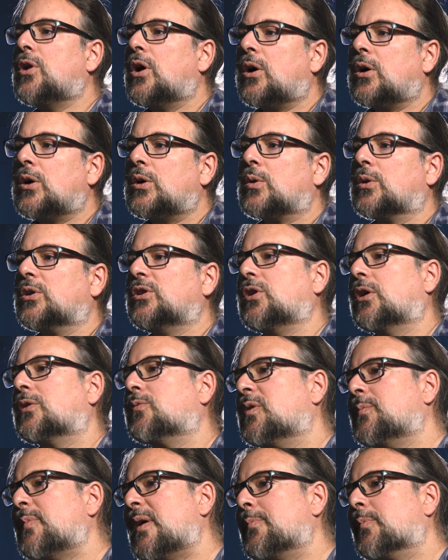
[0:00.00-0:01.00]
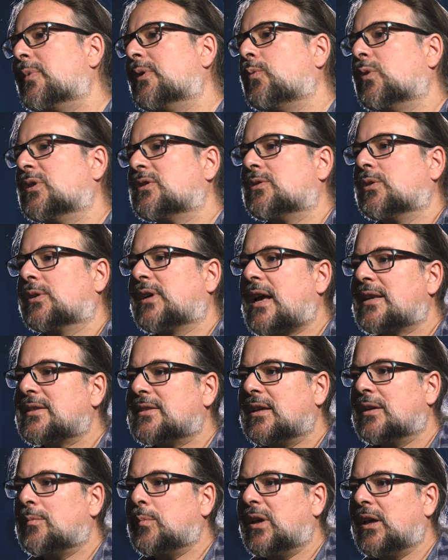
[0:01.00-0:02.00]
know or don't remember what
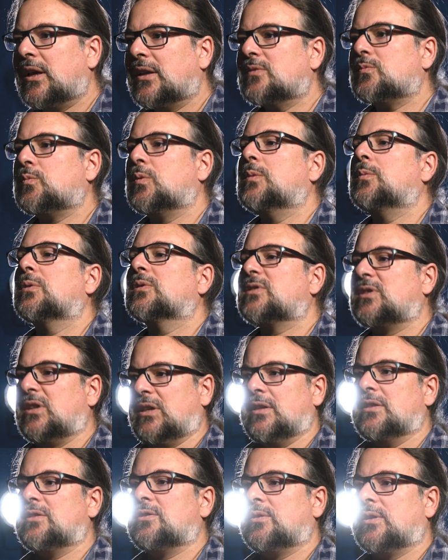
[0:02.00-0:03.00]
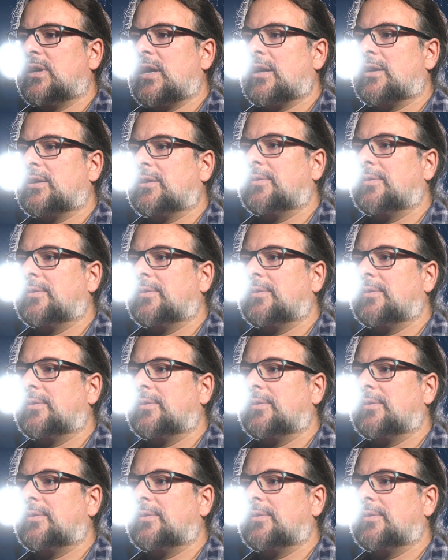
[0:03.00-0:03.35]
stochastic means, we will see this together.